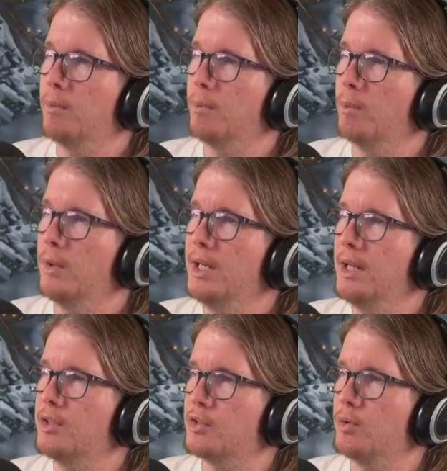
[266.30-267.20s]
We
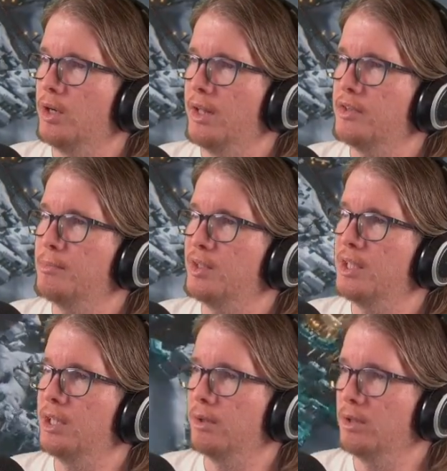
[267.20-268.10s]
need to sort out this
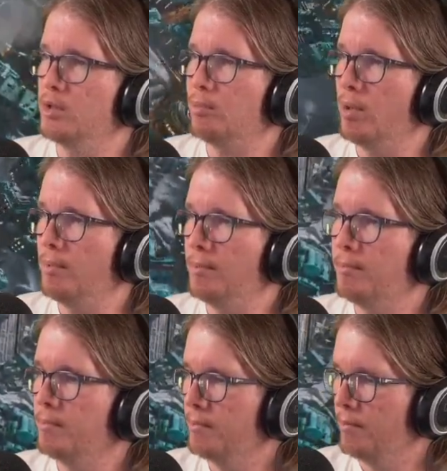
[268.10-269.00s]
materials problem.
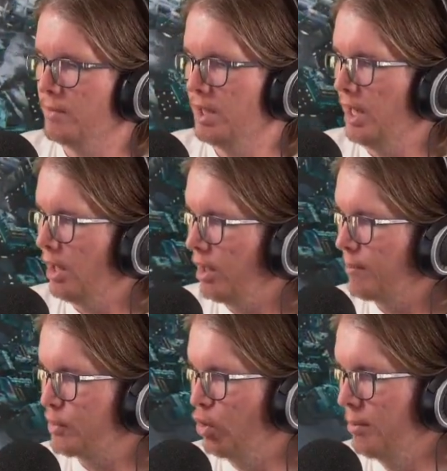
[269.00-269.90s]
Hurry up,
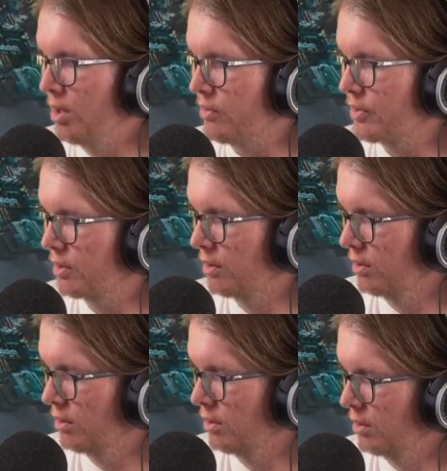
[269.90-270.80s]
sawmills.
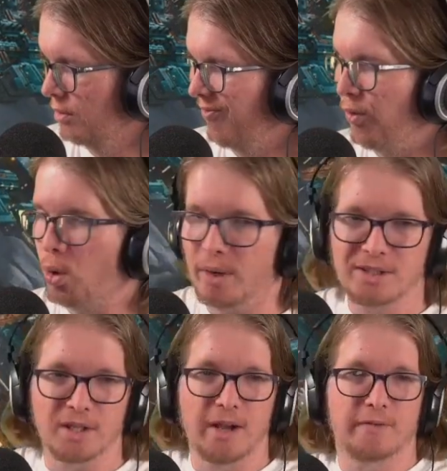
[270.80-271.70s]
4
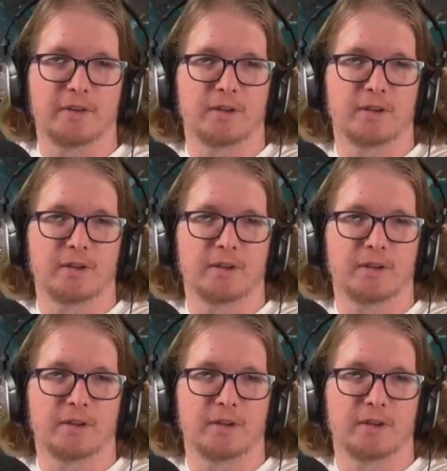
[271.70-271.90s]
weeks left.